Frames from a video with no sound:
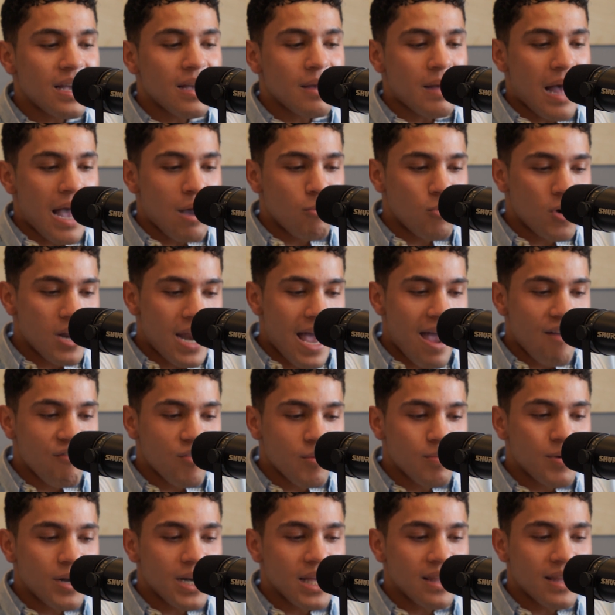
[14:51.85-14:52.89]
I want
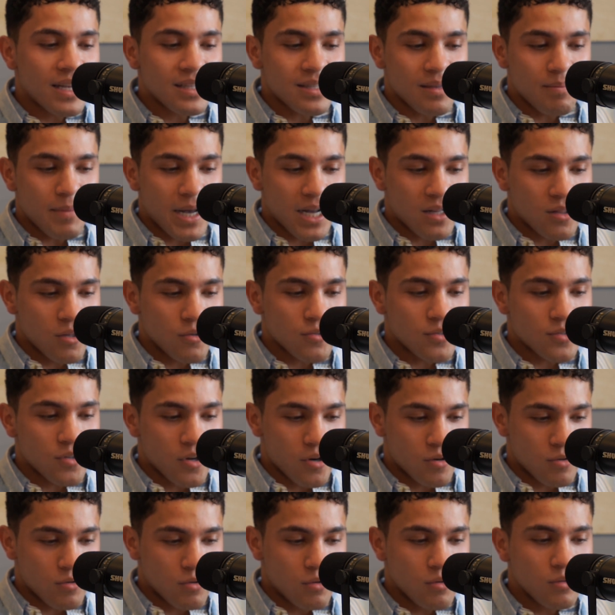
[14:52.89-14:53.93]
everybody that's in my close
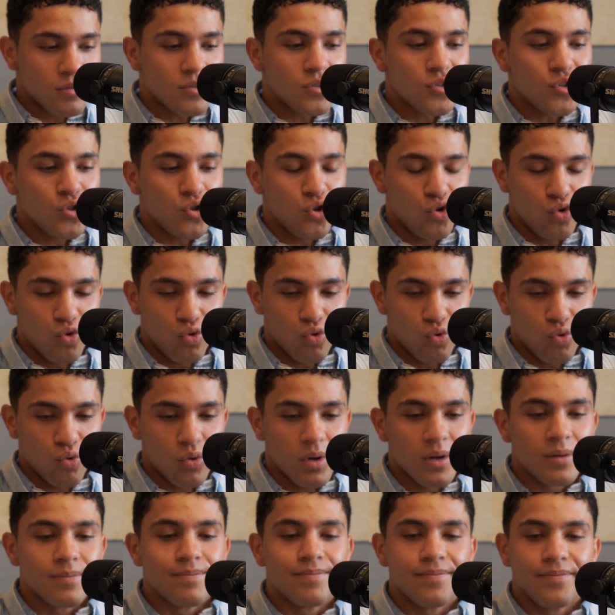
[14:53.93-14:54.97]
circle
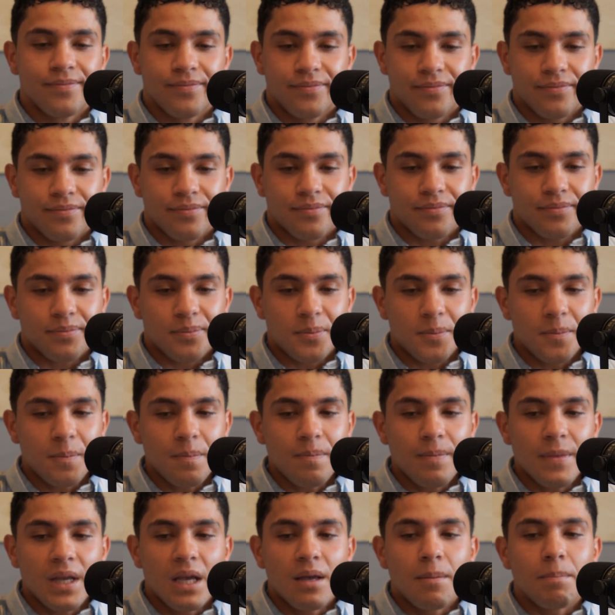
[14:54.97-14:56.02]
to
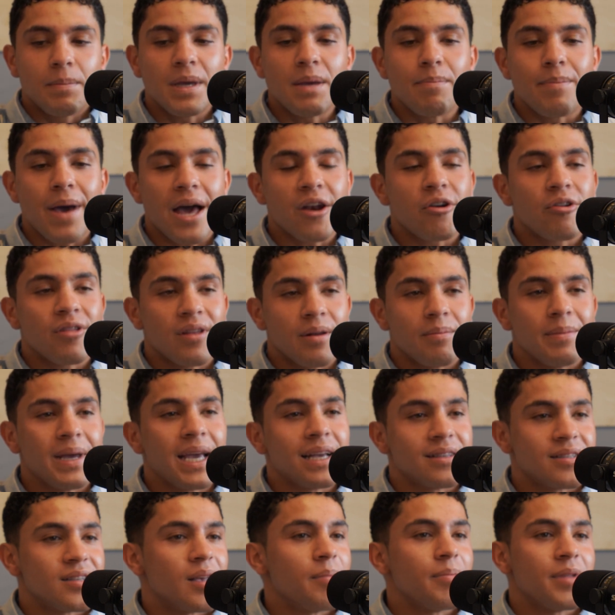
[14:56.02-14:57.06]
be better than me
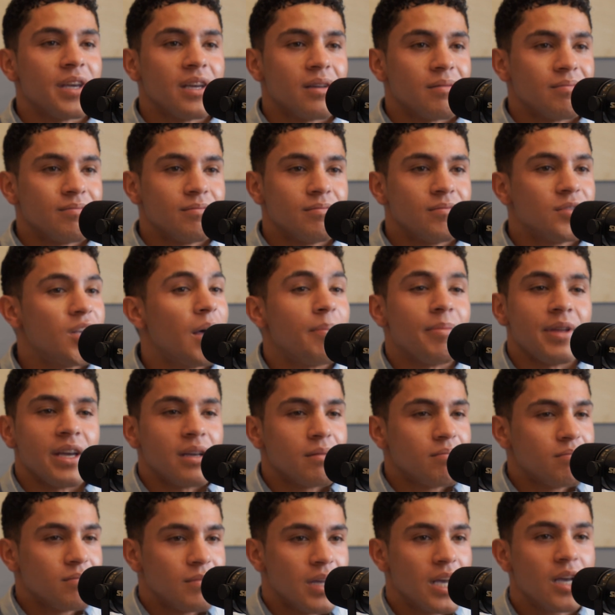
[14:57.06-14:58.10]
at something.
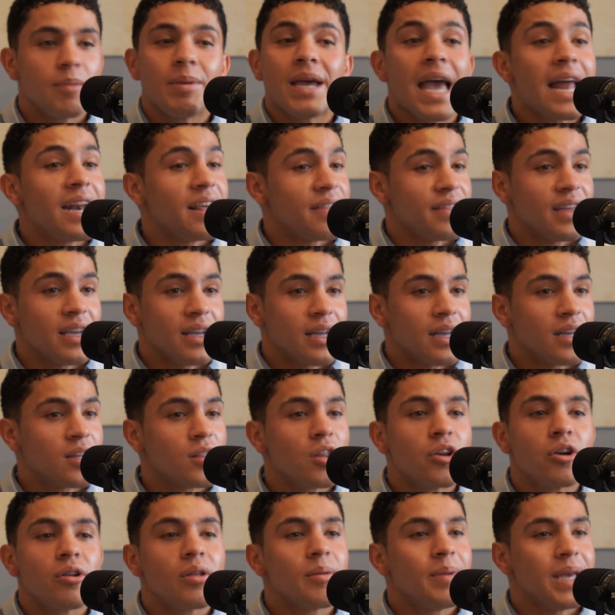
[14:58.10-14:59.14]
It could be anything. It could
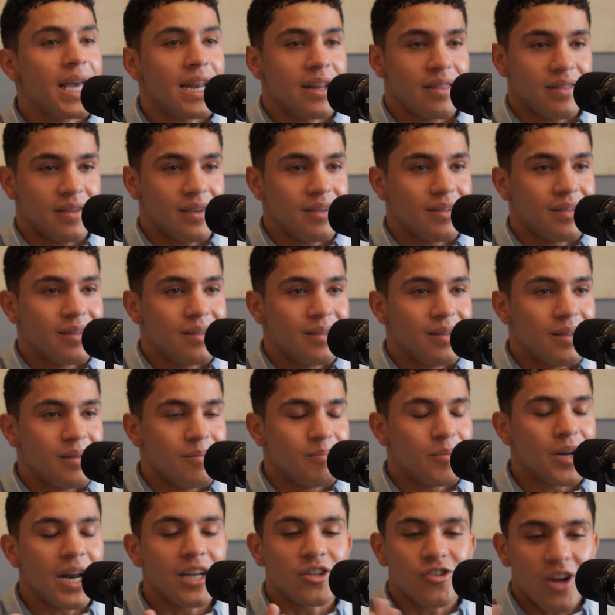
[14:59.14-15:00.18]
literally be anything.
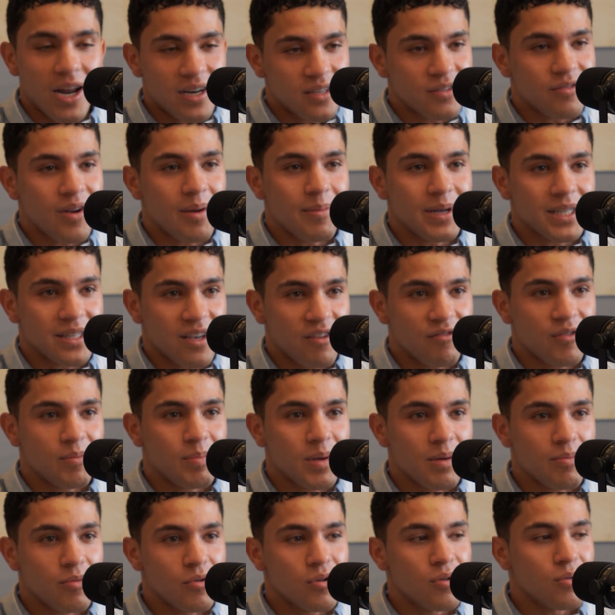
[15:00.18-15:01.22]
But I try to surround myself with
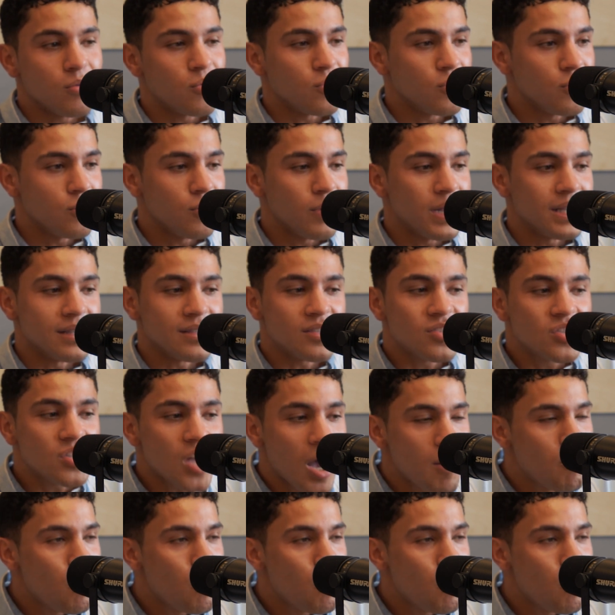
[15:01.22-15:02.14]
people who, in some